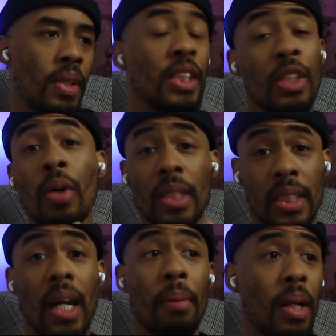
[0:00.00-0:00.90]
The song is
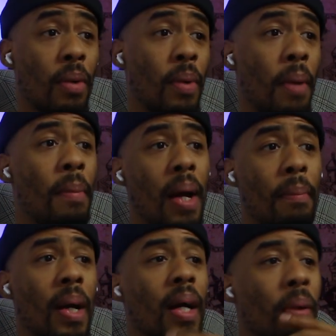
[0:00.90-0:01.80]
tight, by the way. My
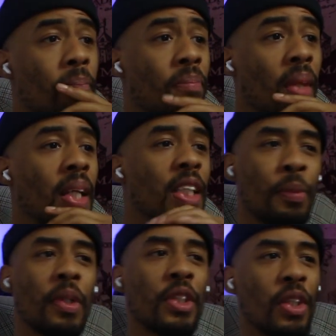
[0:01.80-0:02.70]
my, it's
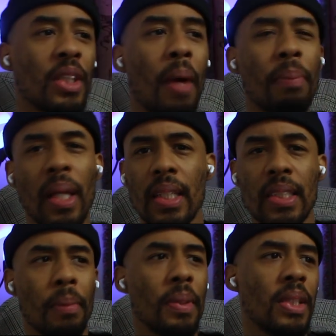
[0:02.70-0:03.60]
one of the songs I'll play in the
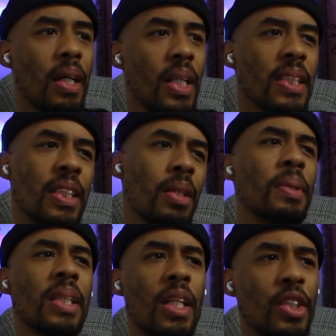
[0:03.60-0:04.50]
summertime. That's the
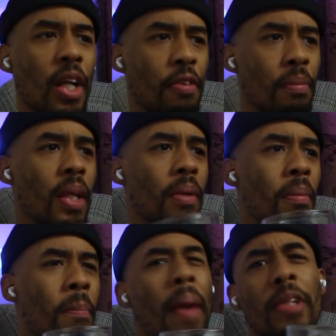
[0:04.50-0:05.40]
summertime track for me.
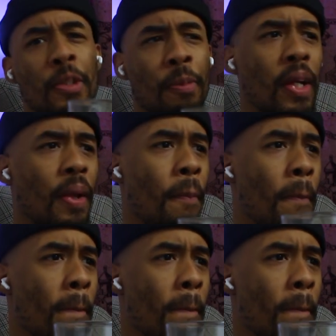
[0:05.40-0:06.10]
Maybe spring.